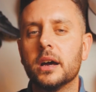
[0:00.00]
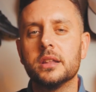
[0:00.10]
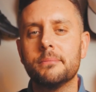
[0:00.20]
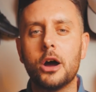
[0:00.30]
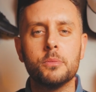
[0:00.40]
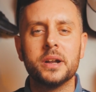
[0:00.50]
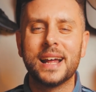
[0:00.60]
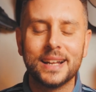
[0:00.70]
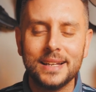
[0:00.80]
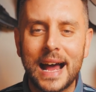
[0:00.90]
at the moment,
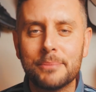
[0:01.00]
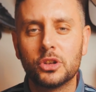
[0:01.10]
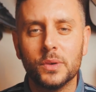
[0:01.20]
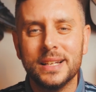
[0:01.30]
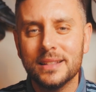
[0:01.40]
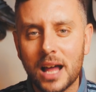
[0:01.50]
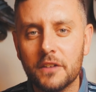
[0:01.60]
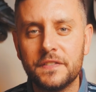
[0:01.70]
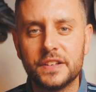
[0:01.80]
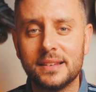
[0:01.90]
and I'd absolutely
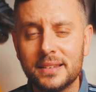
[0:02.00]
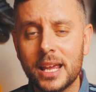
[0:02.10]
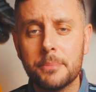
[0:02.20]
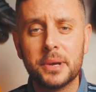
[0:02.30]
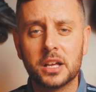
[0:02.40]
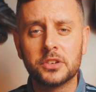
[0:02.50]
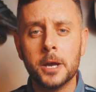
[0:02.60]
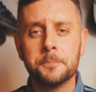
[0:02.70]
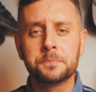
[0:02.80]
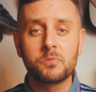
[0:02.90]
love to see it,
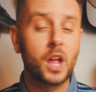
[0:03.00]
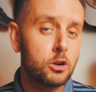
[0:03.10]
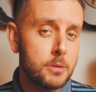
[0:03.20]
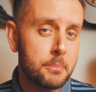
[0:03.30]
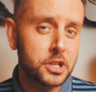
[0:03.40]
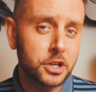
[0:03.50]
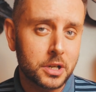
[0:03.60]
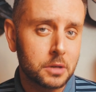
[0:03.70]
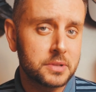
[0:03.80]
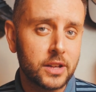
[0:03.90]
because I remember the
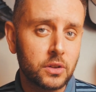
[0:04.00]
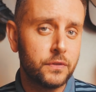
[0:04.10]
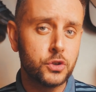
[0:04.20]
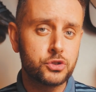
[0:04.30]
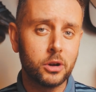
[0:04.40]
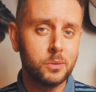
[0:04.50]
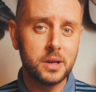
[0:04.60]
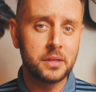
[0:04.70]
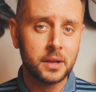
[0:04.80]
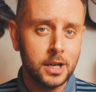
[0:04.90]
good old days of Footjoy
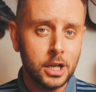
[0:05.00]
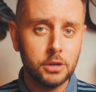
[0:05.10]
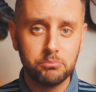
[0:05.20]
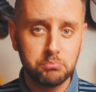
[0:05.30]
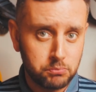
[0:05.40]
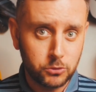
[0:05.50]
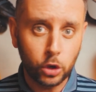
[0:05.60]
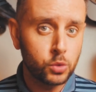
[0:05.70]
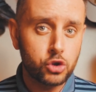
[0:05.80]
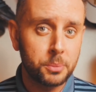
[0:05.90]
with
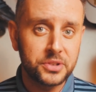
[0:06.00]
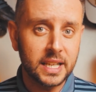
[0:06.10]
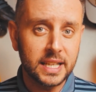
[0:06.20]
2 drops